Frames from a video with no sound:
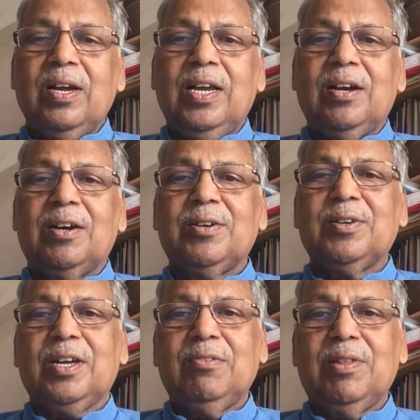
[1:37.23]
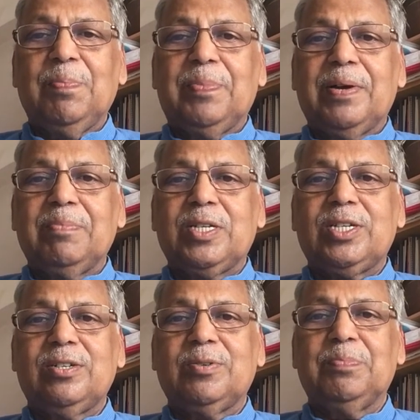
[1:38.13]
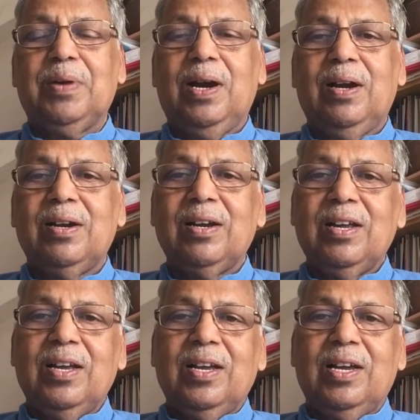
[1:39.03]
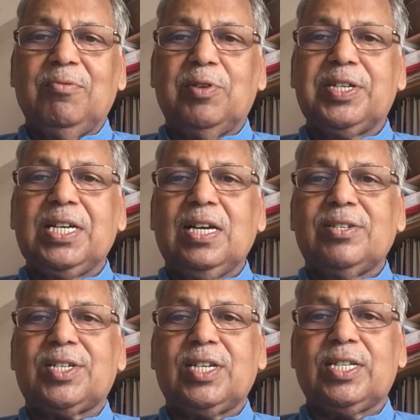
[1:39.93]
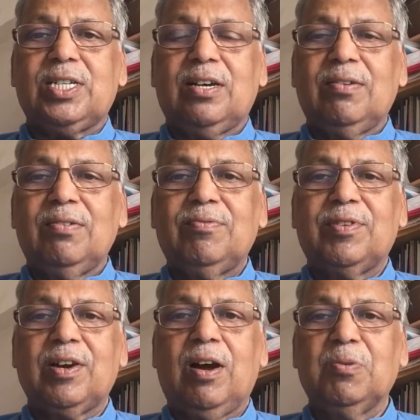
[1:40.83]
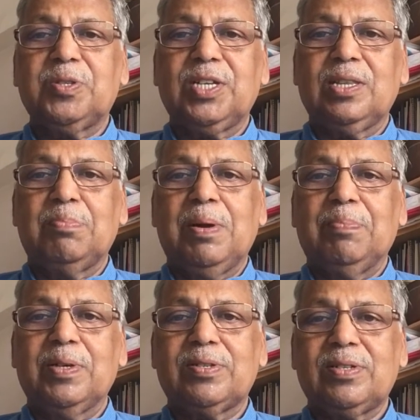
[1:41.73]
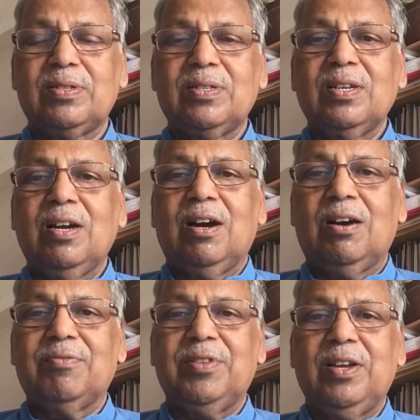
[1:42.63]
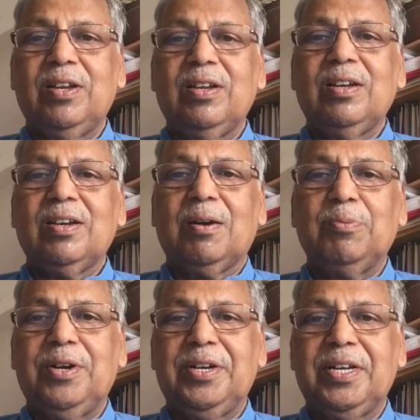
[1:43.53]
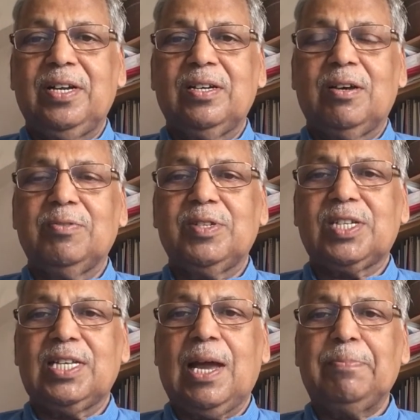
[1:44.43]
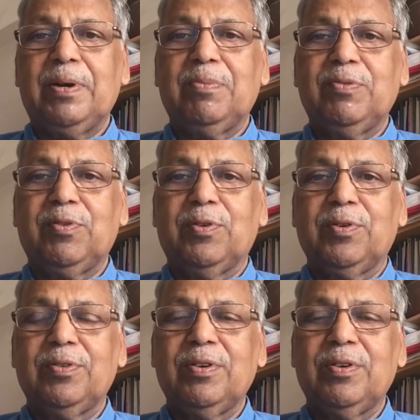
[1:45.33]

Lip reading: in order to give them permission to build a vertical structure for housing the members of the community. Now, this has happened before